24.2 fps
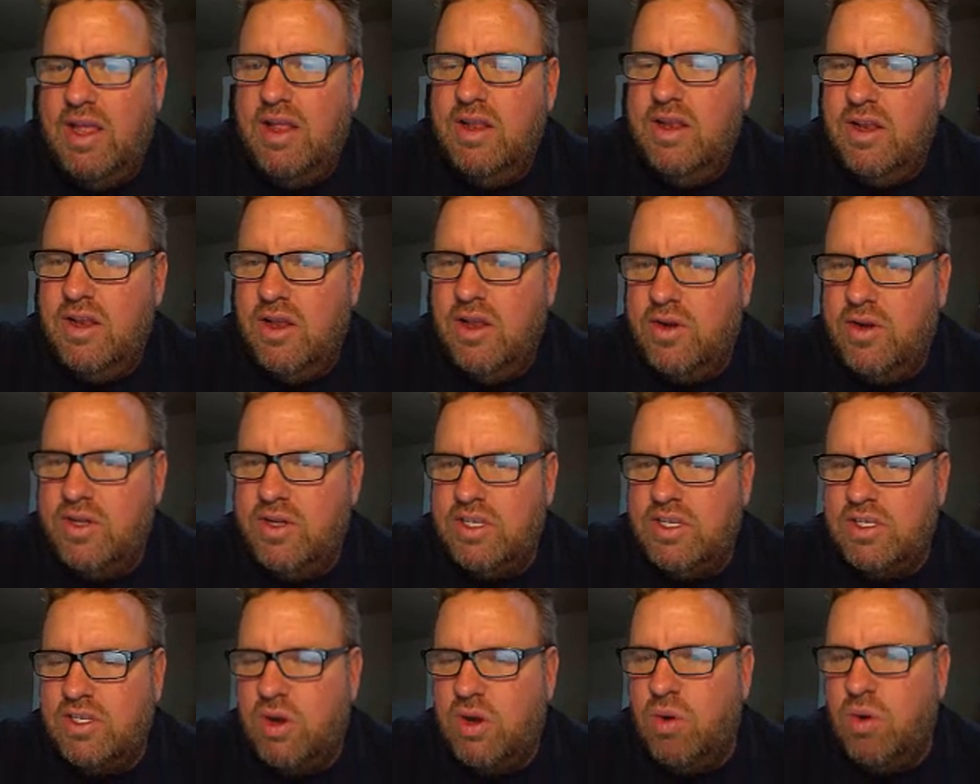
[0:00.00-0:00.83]
Notice
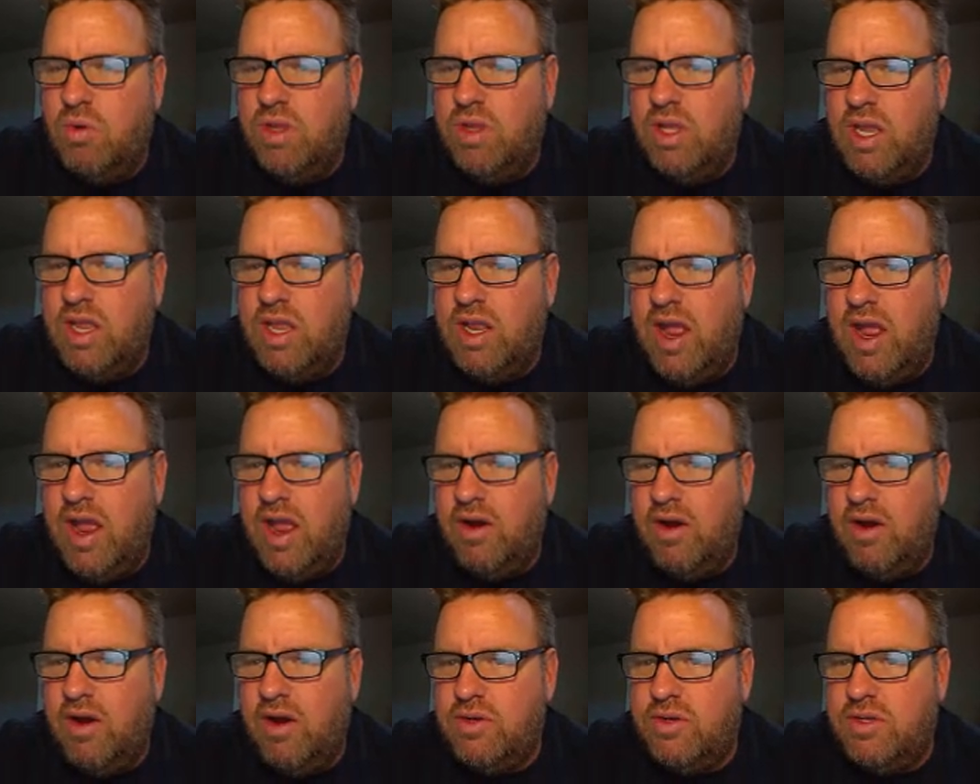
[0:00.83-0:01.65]
it's only an
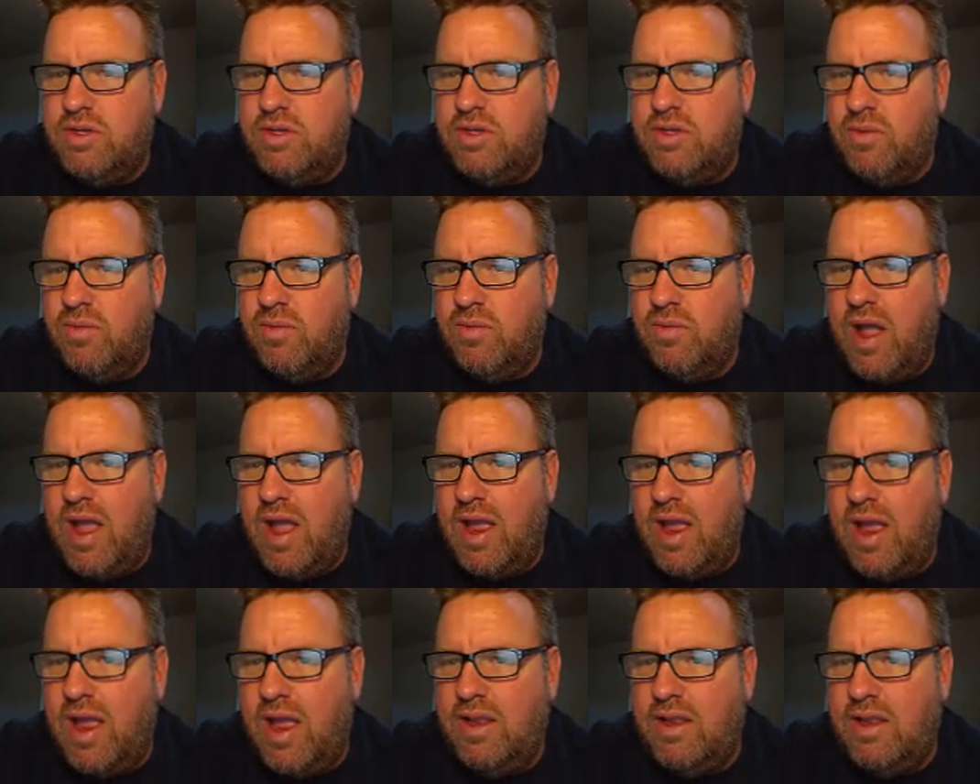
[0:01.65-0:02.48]
arrow to the
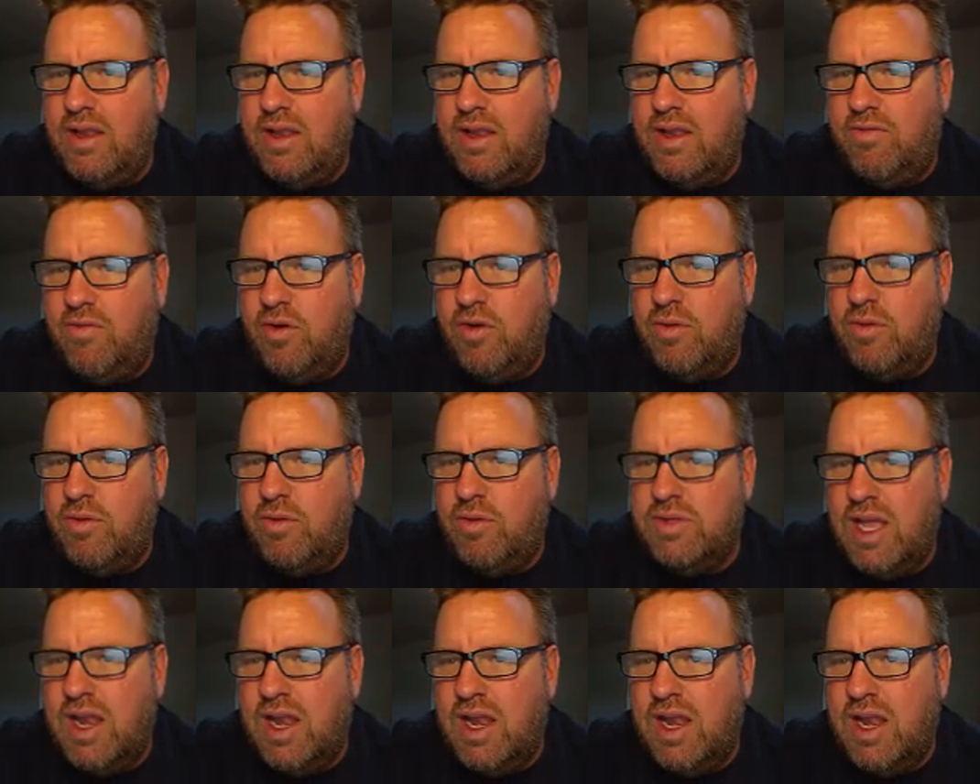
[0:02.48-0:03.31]
right, and it forms
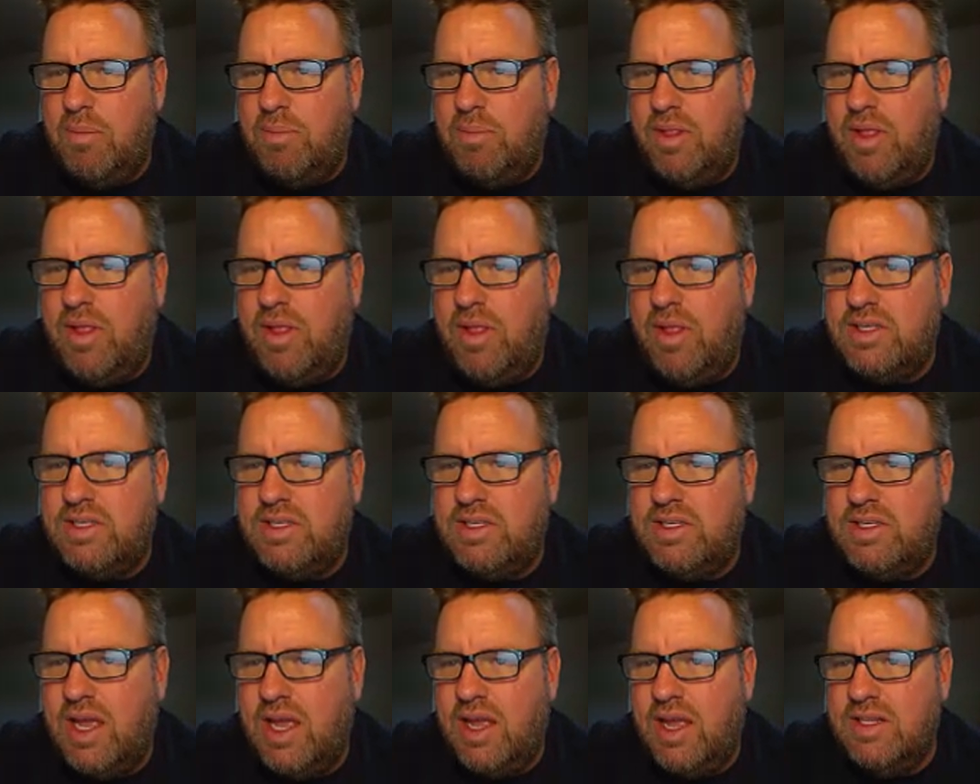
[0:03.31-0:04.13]
Na plus
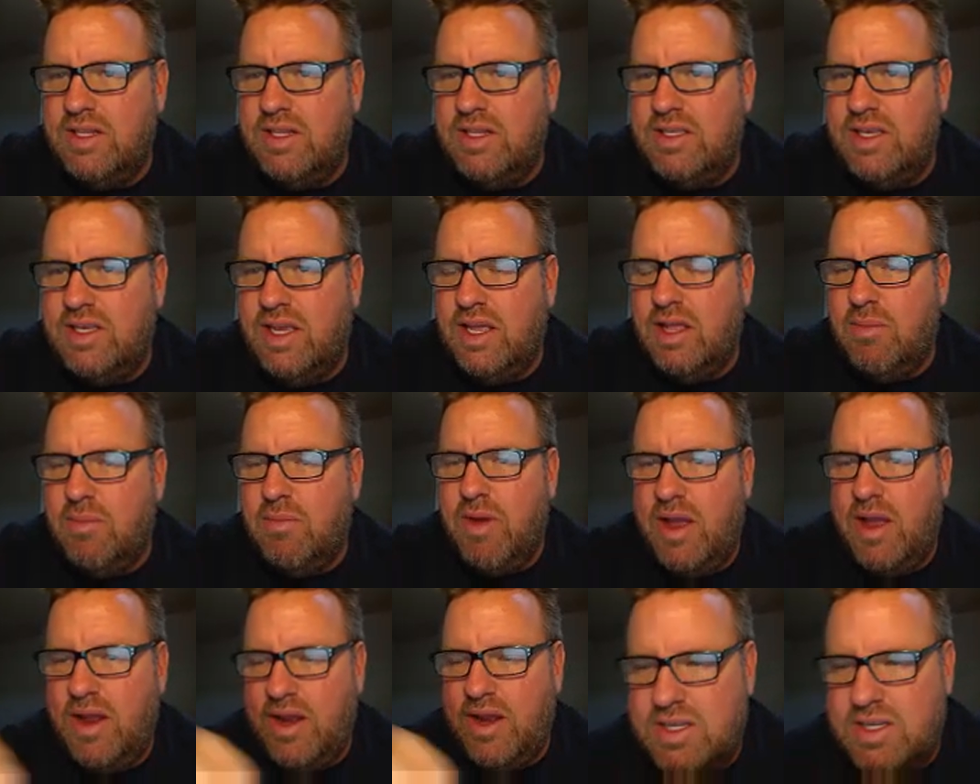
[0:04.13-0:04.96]
and Cl
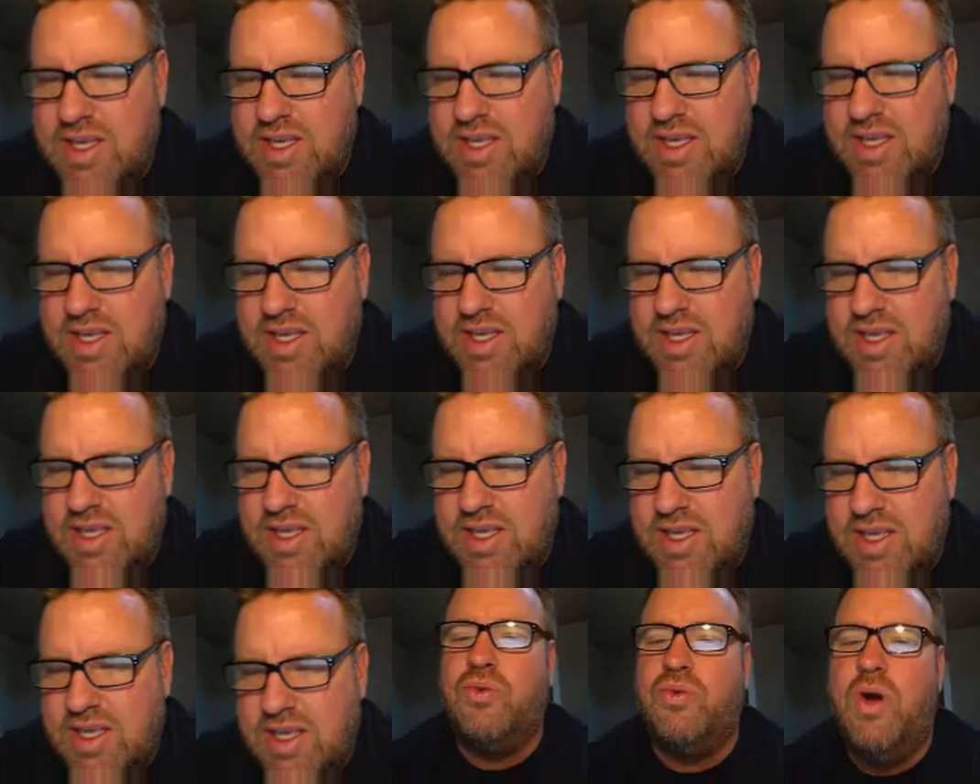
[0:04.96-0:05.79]
minus. That is a
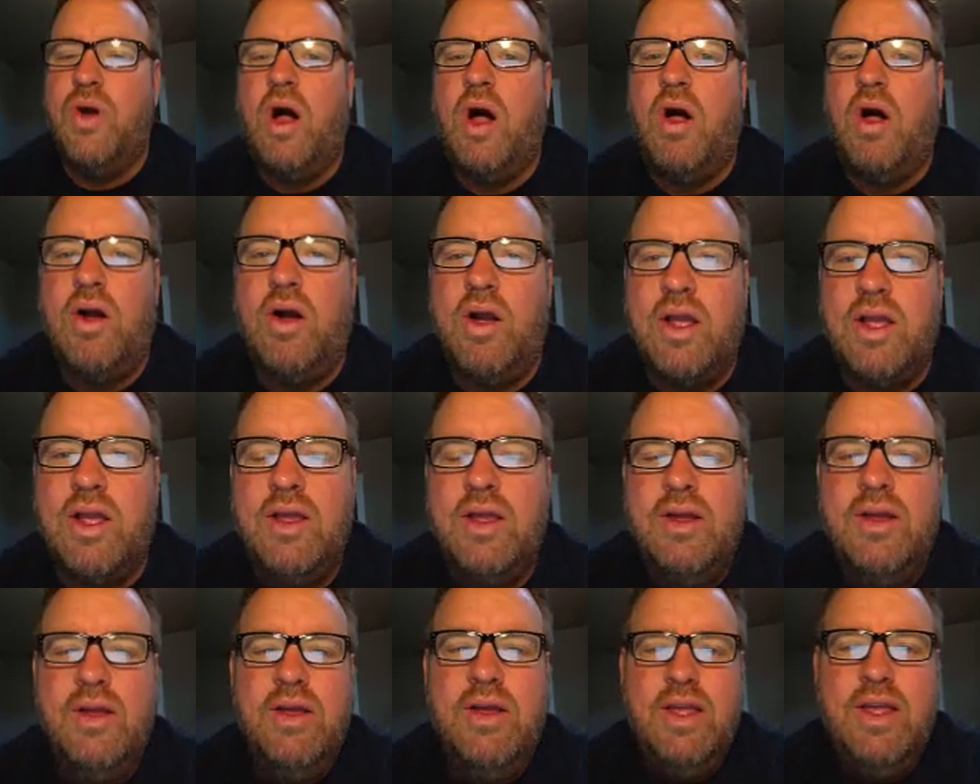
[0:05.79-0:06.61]
strong
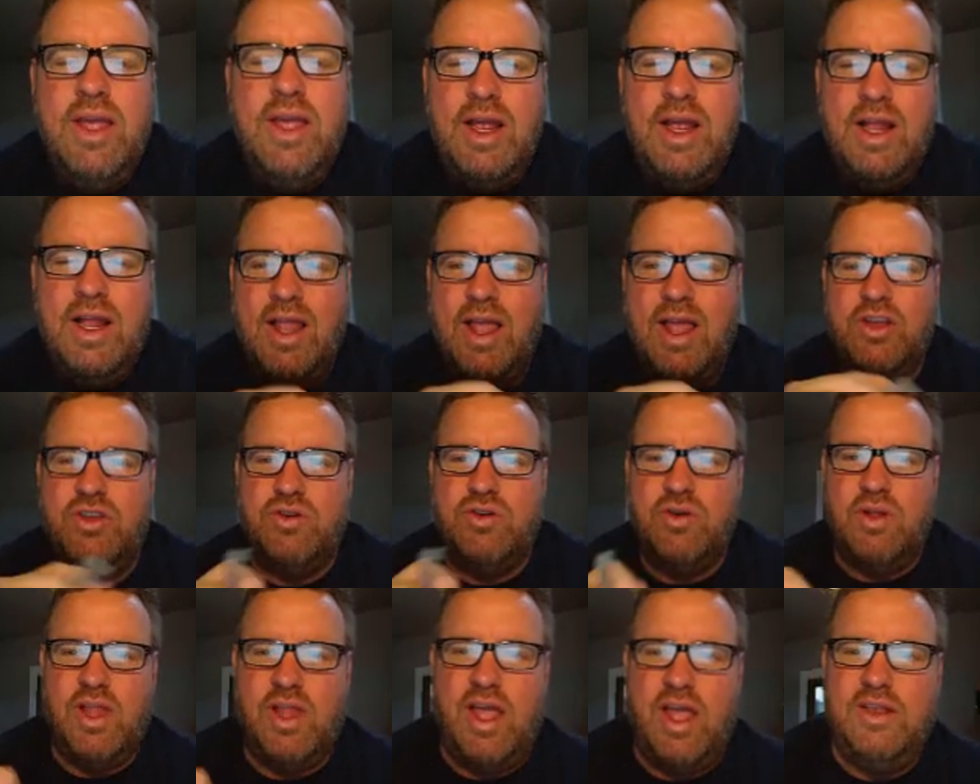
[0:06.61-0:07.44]

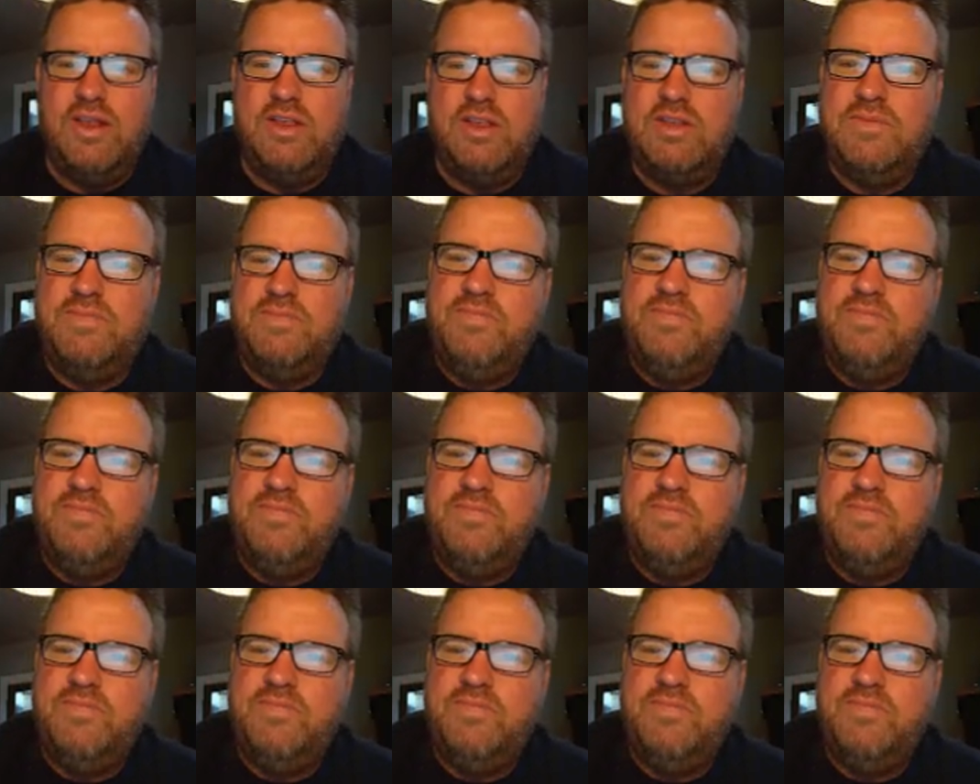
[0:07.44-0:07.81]
electrolyte.